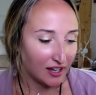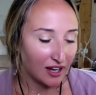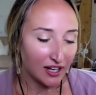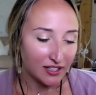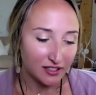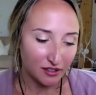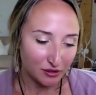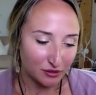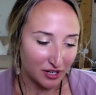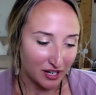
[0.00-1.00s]
I
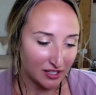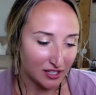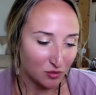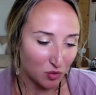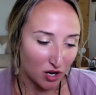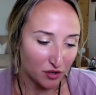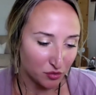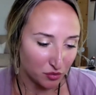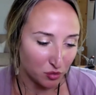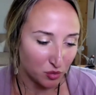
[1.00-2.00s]
know I can walk
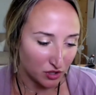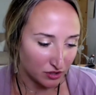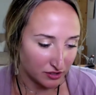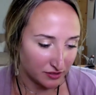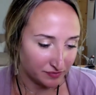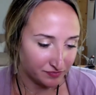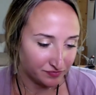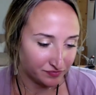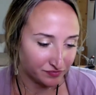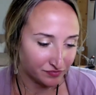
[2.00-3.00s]
through the world,
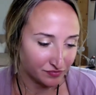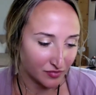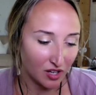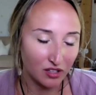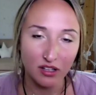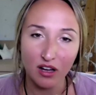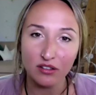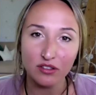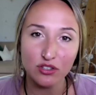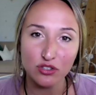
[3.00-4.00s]

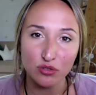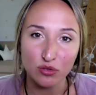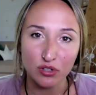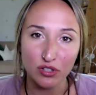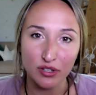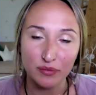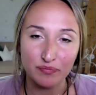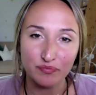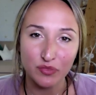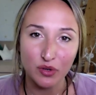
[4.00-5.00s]
along the shore
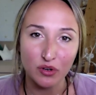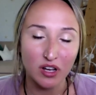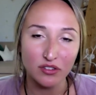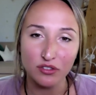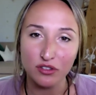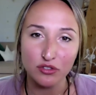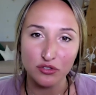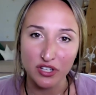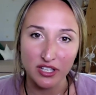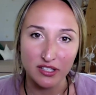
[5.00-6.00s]
or under the
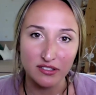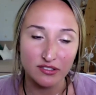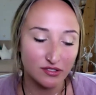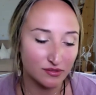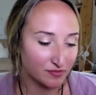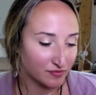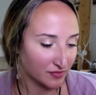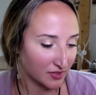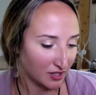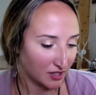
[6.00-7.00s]
trees,
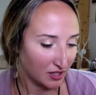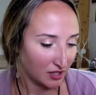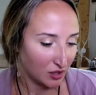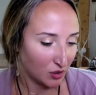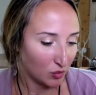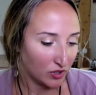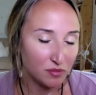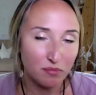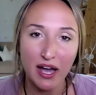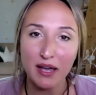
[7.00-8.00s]
with
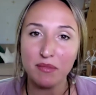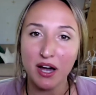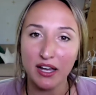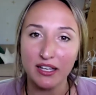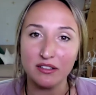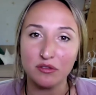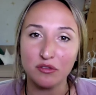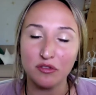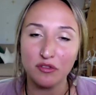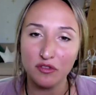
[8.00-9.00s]
my mind
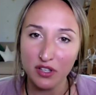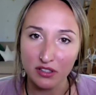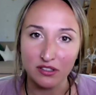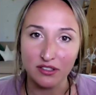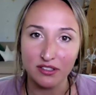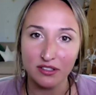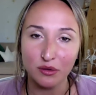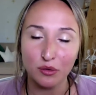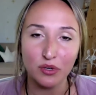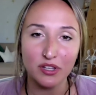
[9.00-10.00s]
filled
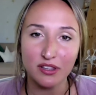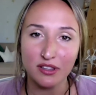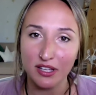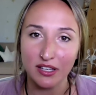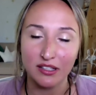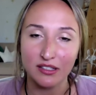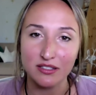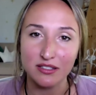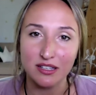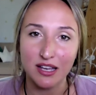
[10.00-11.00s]
with
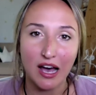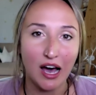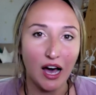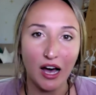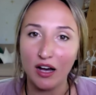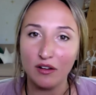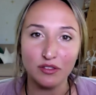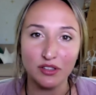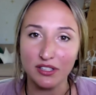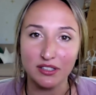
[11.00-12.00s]
things of
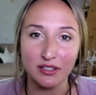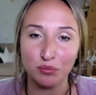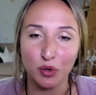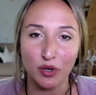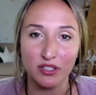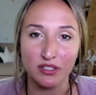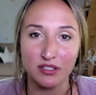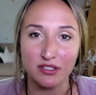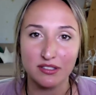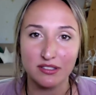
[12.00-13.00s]
little
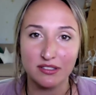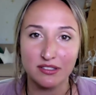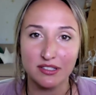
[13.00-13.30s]
importance,